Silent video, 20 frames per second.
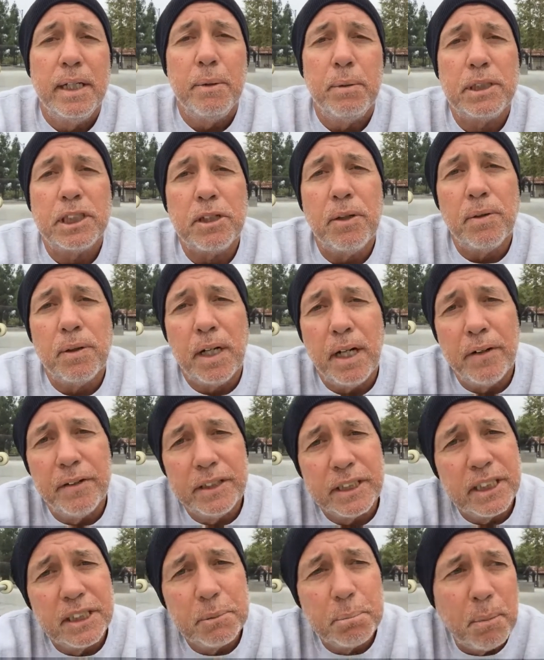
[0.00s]
Hey, what's going on?
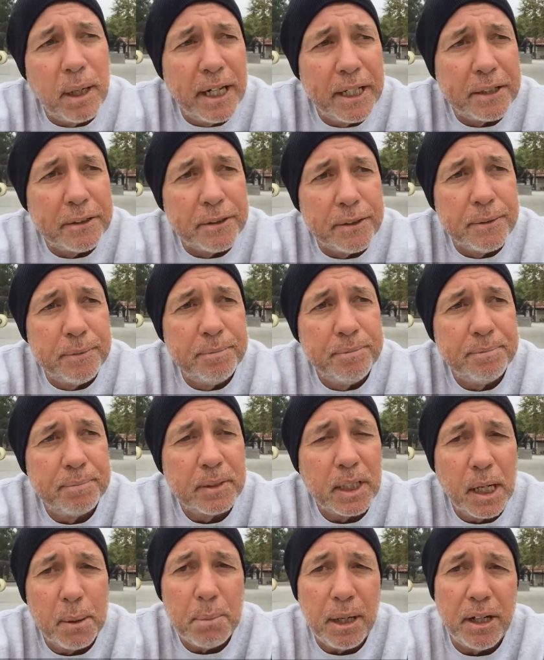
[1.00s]
This is Michael.
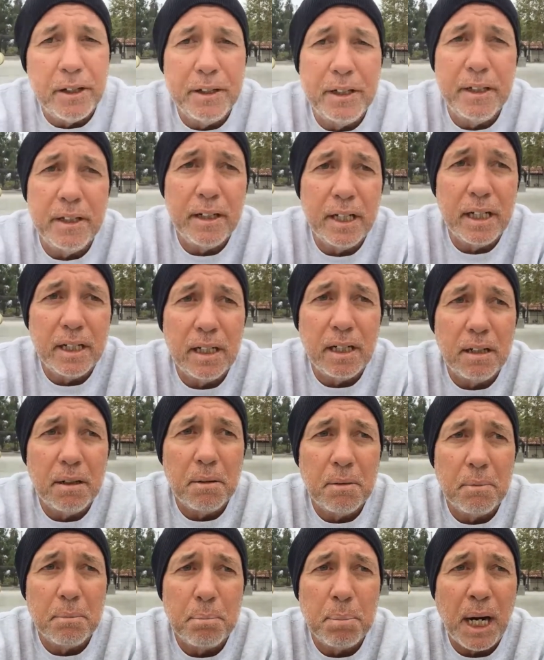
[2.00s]
I'm out here at
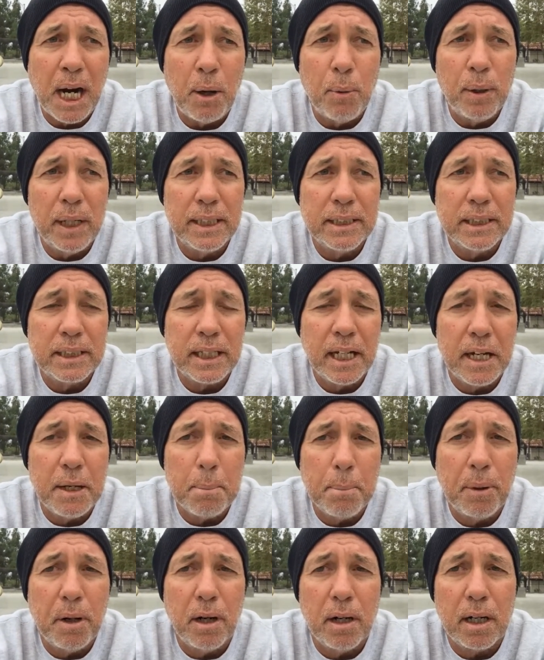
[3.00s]
a Poway
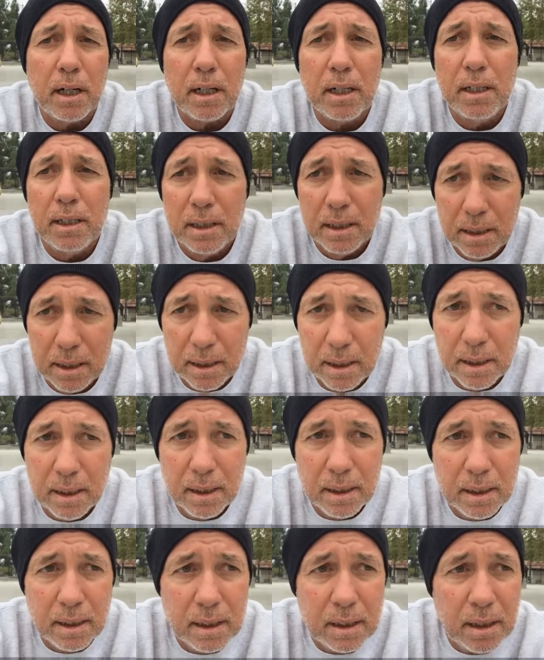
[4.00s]
skate park
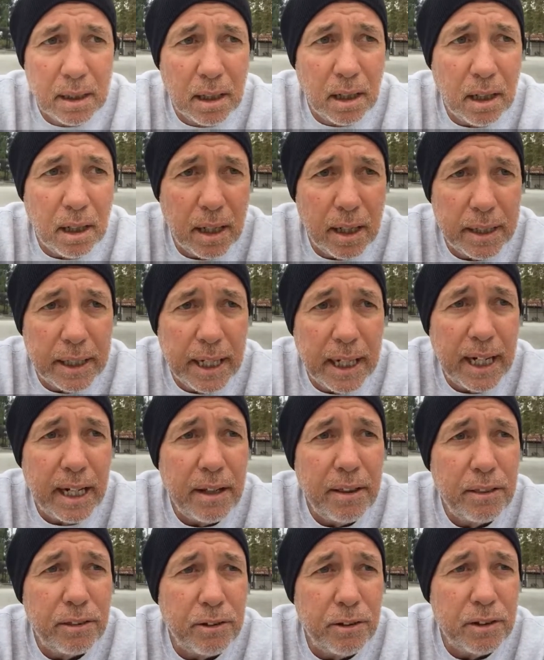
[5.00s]
on
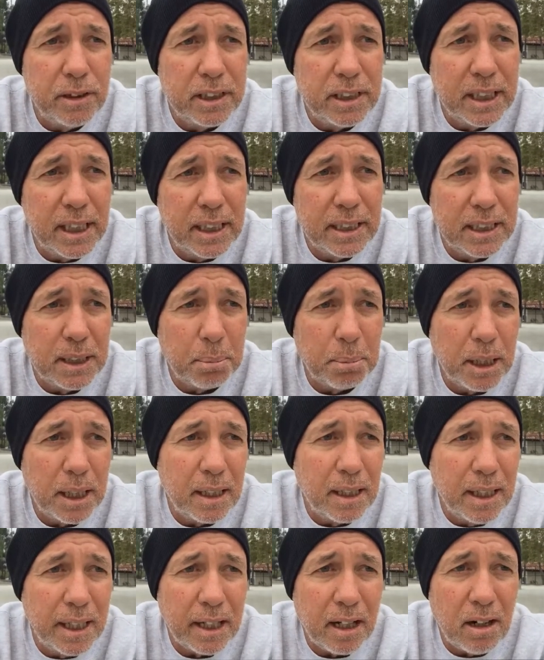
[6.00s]
a Thursday,
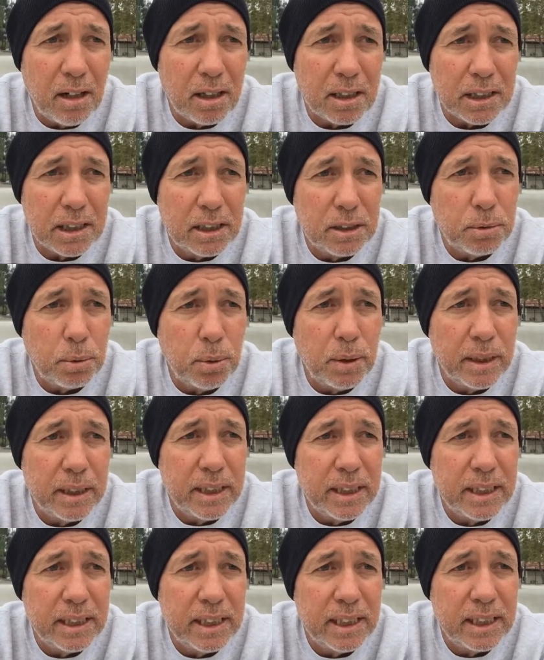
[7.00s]
something like August
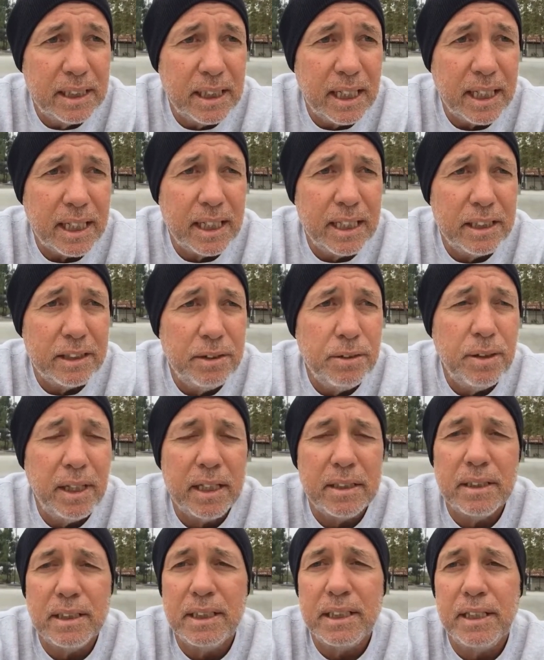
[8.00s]
22nd,
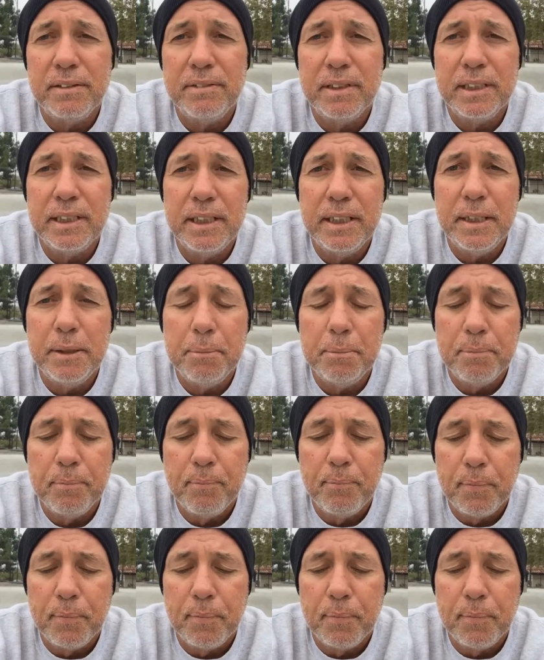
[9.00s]
2017.